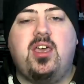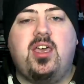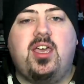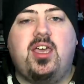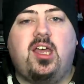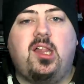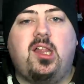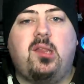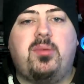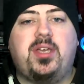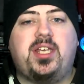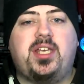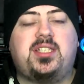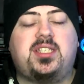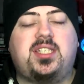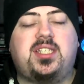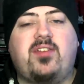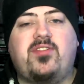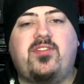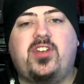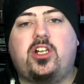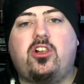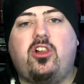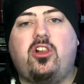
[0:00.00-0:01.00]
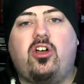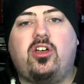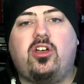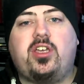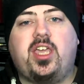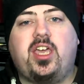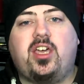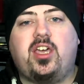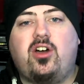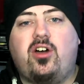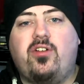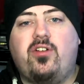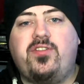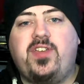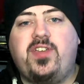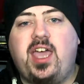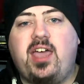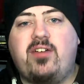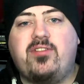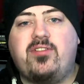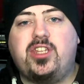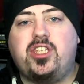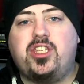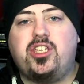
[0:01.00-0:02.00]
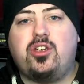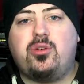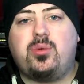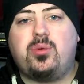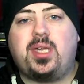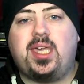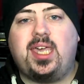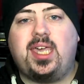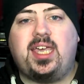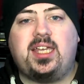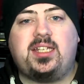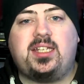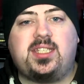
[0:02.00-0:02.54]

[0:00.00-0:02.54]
It'll be 7 o'clock kickoff here in the UK,